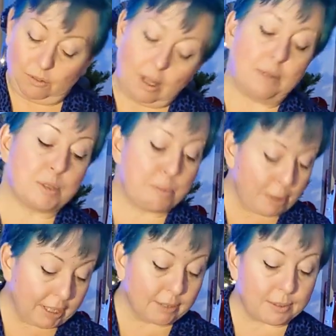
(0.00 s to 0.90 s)
While I was
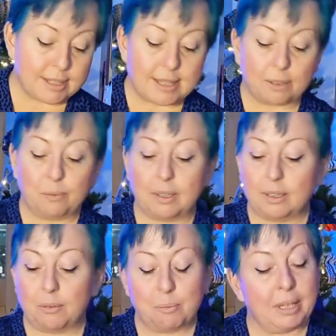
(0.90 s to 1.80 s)
pregnant with the second one,
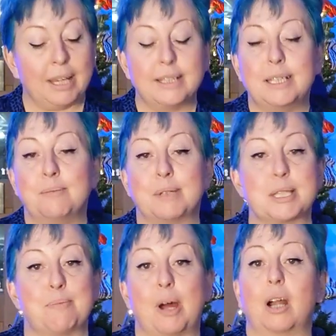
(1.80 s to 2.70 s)
they would be 18
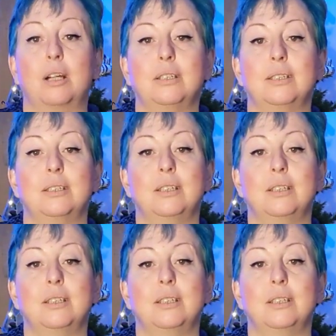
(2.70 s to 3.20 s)
months apart.